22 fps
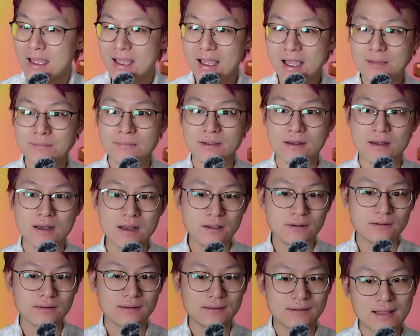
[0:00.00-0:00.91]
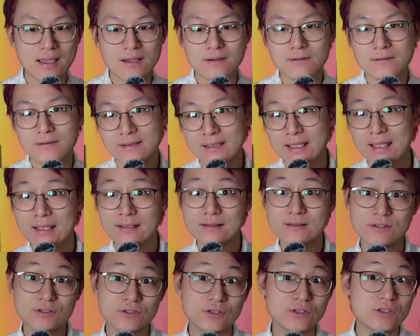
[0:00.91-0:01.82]
I'm a locked up
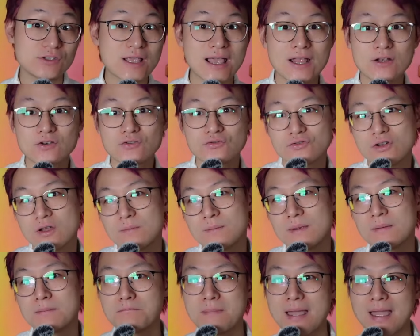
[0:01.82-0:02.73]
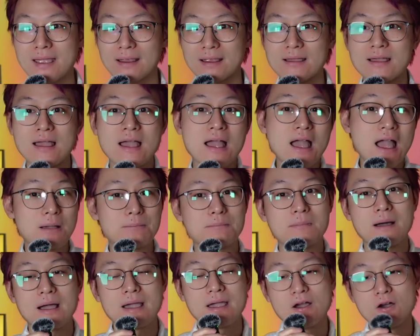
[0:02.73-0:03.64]
gangsta, so I'm tripping banger. And
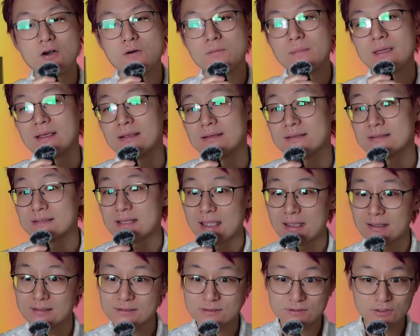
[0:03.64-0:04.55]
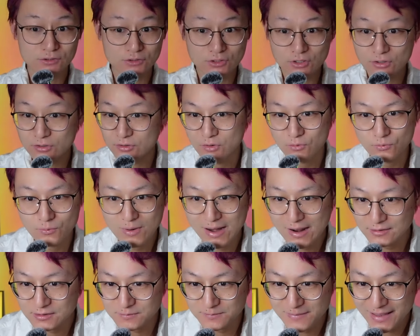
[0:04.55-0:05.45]
my homies down, so don't
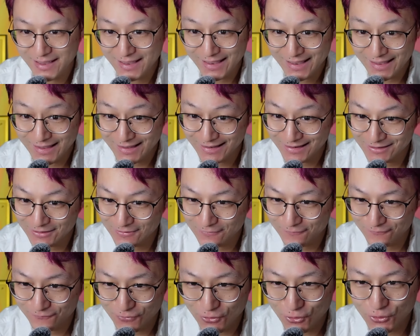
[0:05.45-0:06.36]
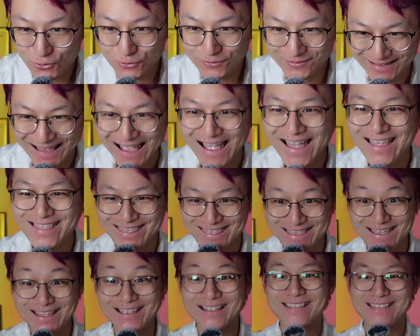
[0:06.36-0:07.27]
arouse my hand. Kaboo, that
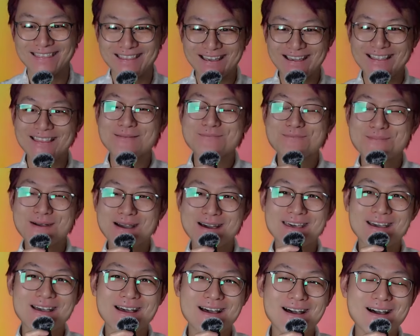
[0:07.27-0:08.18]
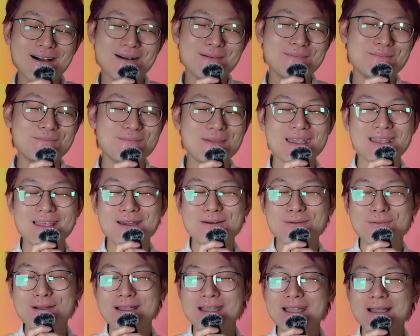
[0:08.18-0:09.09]
day, nothing but a heartbeat
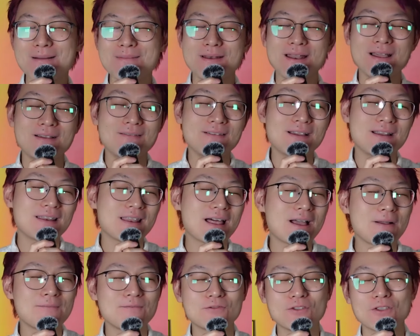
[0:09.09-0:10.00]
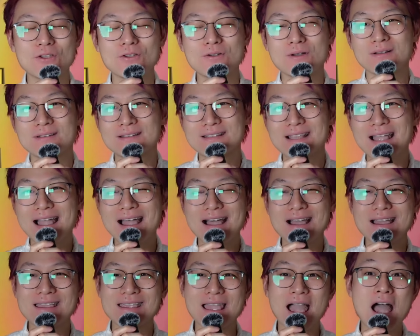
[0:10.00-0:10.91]
away. I'm living life to a die,
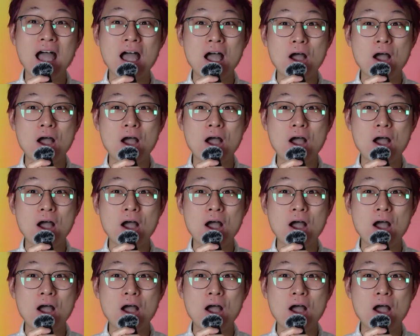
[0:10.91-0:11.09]
yeah.